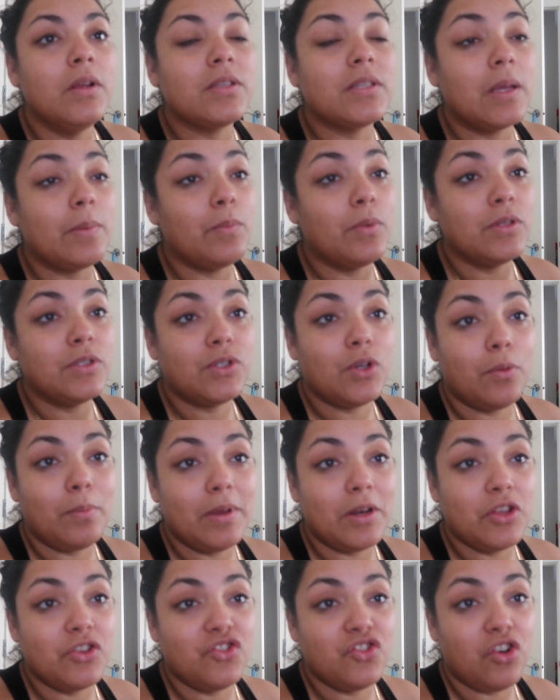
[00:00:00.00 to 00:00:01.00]
Someone
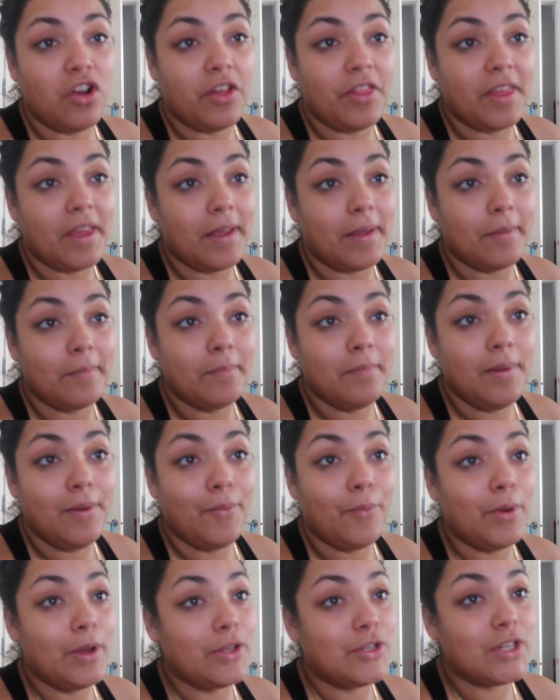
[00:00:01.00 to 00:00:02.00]
told me to draw them,
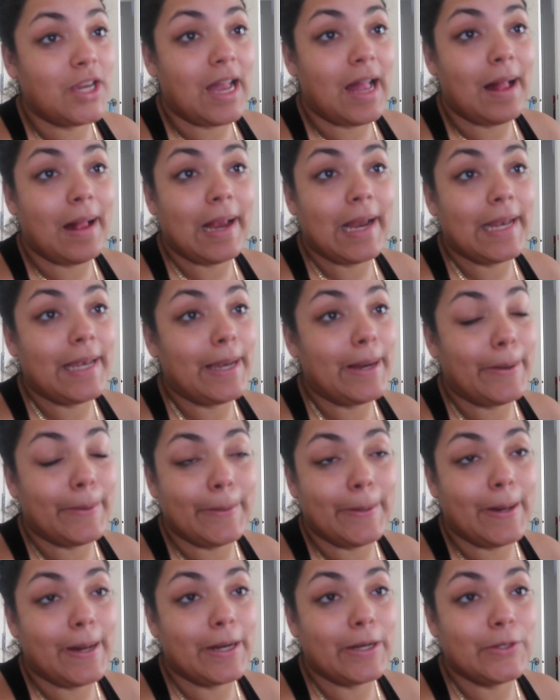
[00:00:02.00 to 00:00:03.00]
which I
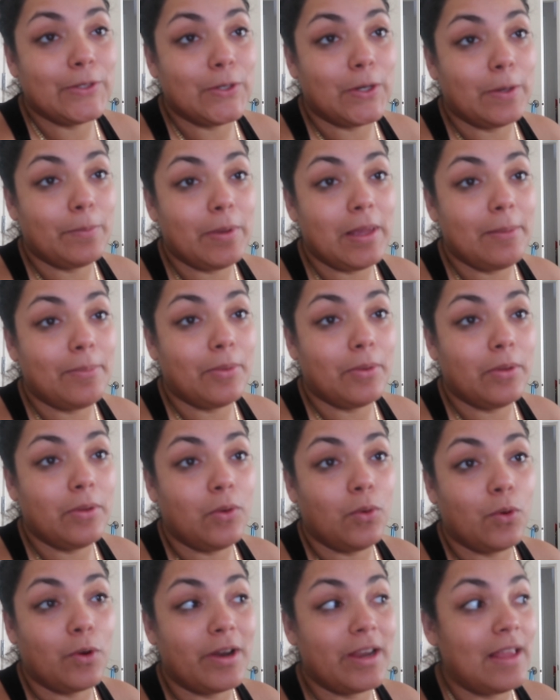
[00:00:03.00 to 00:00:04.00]
don't know how to draw
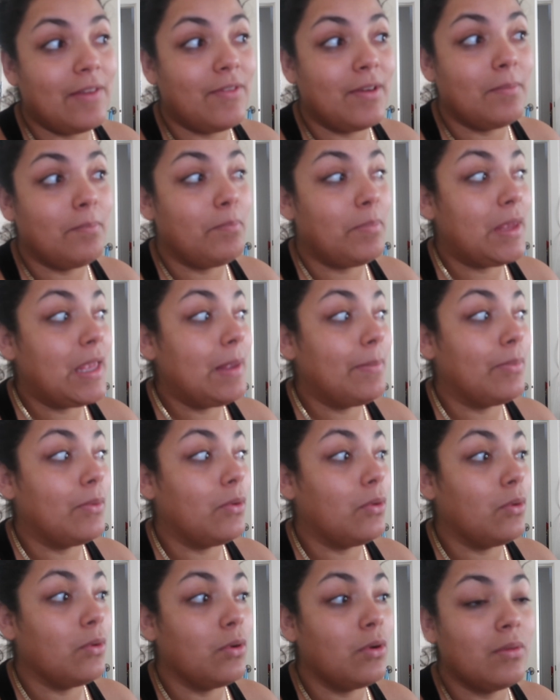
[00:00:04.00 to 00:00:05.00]
people or even
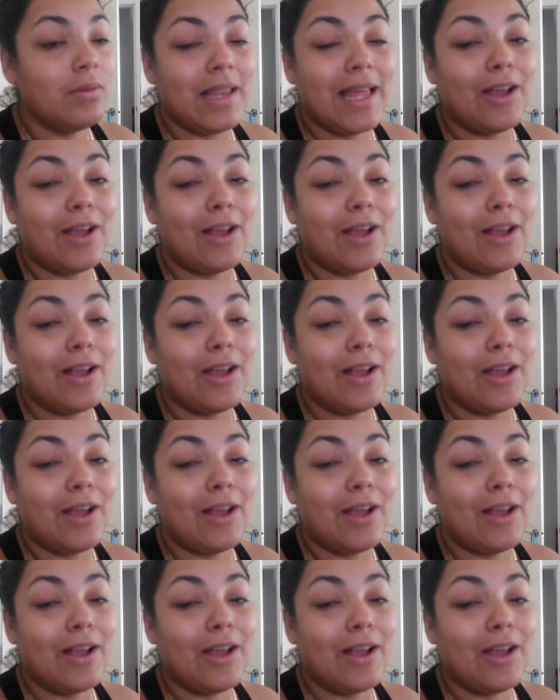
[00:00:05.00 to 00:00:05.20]
people,